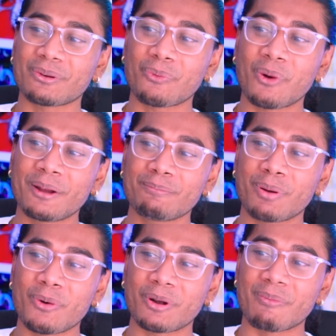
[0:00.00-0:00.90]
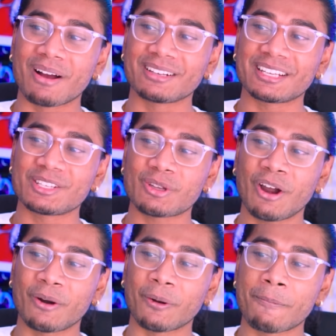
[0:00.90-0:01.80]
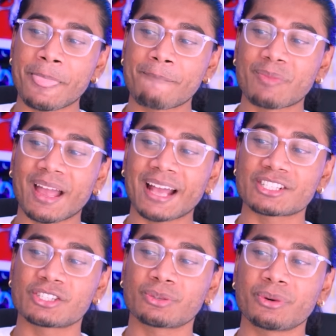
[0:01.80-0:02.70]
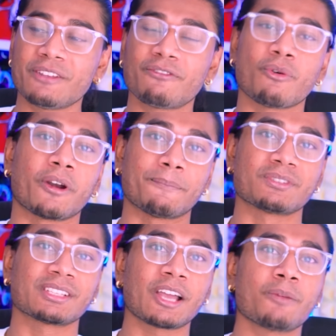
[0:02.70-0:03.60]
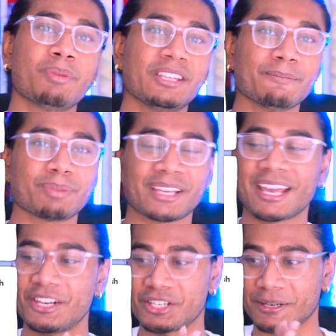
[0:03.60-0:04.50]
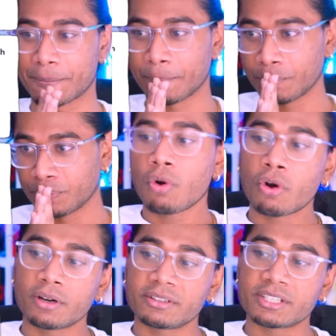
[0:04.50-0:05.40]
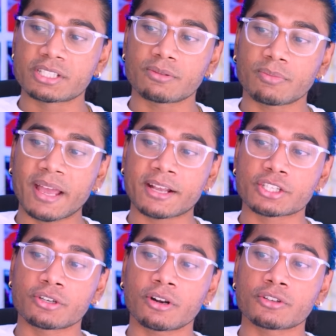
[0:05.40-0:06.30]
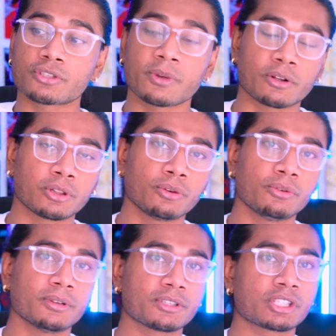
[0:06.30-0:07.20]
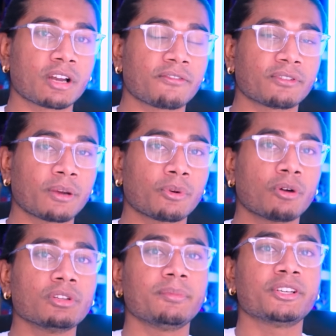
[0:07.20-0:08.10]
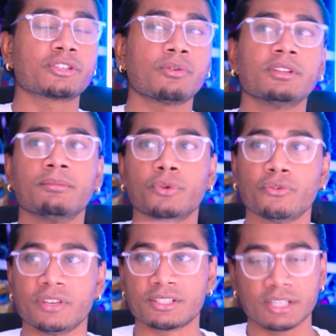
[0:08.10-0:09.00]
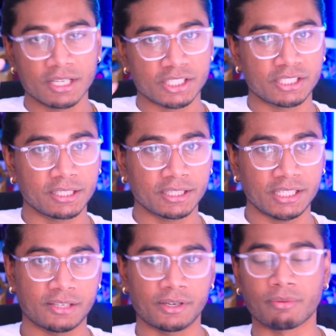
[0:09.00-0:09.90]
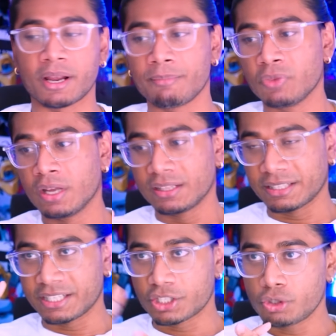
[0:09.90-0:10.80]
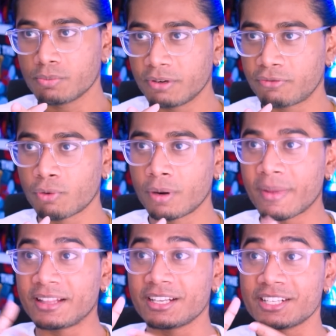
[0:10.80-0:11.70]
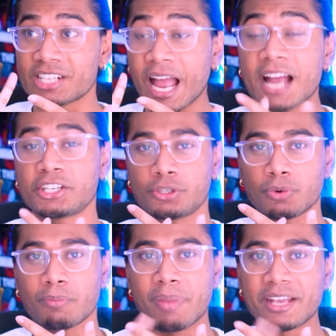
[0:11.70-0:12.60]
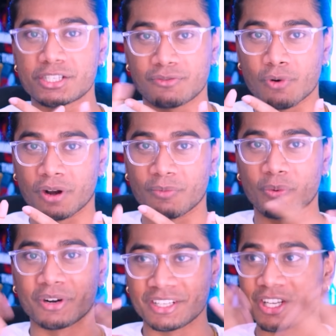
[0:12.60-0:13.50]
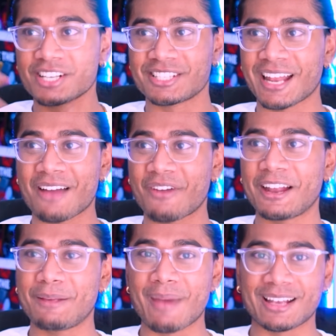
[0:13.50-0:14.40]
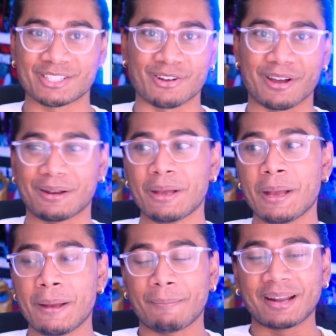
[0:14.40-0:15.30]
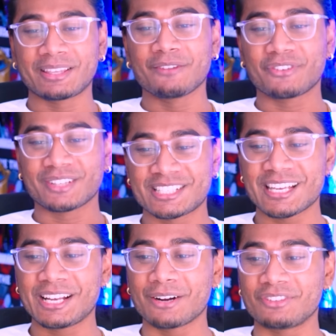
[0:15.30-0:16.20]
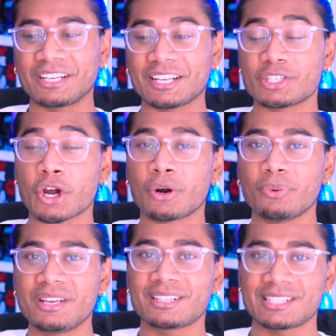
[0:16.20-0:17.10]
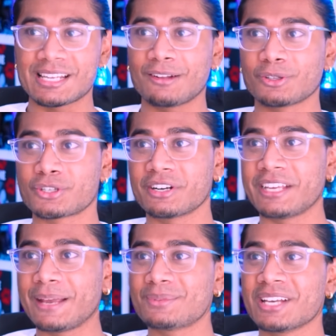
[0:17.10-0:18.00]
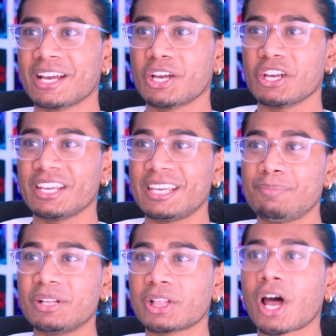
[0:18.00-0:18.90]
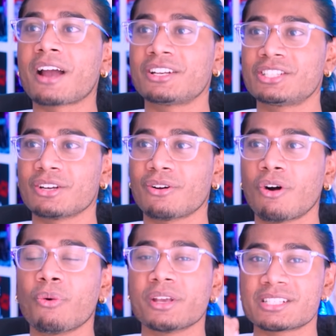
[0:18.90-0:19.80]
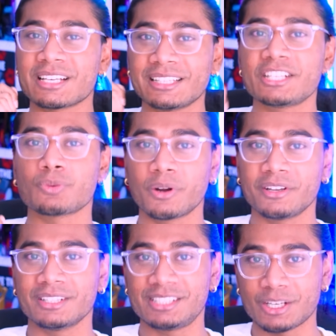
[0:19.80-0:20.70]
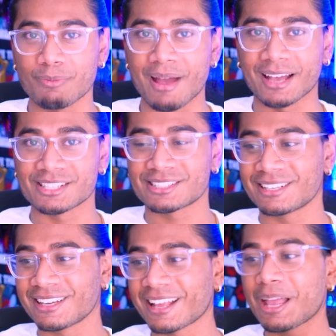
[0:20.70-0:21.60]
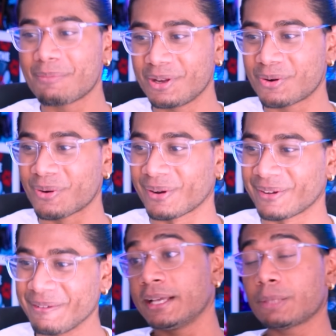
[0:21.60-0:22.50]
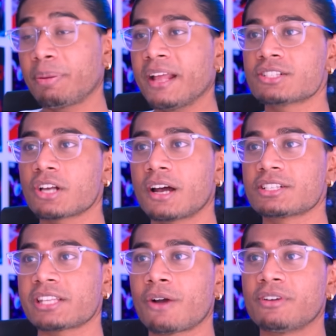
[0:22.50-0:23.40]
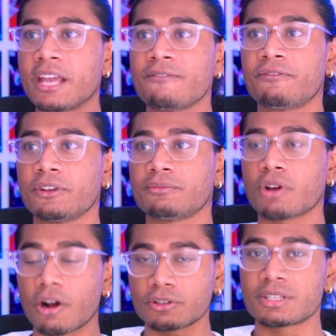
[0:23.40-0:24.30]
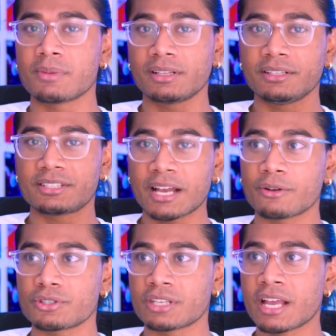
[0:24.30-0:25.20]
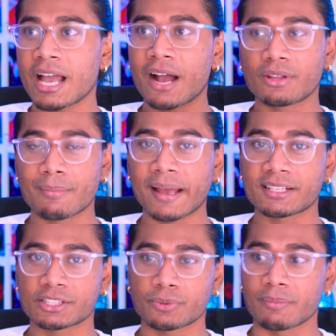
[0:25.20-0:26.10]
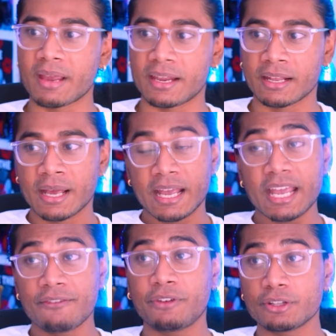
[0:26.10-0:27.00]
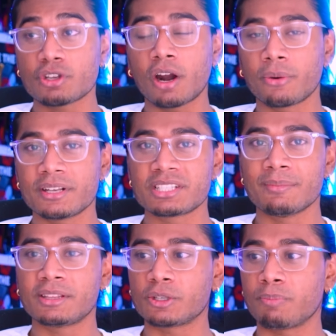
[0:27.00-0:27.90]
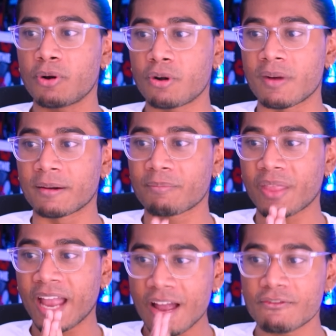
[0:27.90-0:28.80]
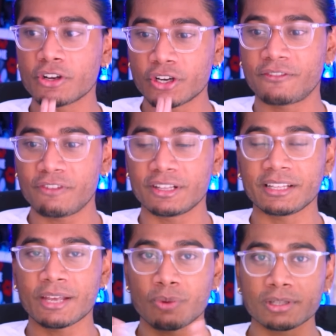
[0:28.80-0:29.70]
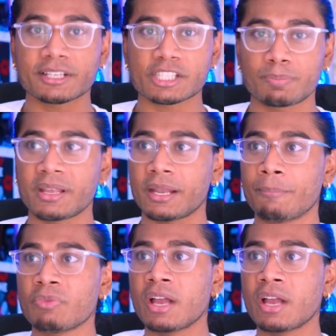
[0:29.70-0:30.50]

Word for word: the one Pokemon, Kintaro, has three forms. That would be the implication. Or this X could also include stuff that would only be shown in the movies. Still a theory, right? Like his human form and then his actual base form where he doesn't have any mask on. But I think sake of the Kintaro we get to download to our games, he'd be locked to always at least wearing the teal mask. And that'd be cool. It depends, honestly, how Game Freak ultimately tells how the masks were made. If Kintaro is the mythical Pokemon, I have a good feeling they will explain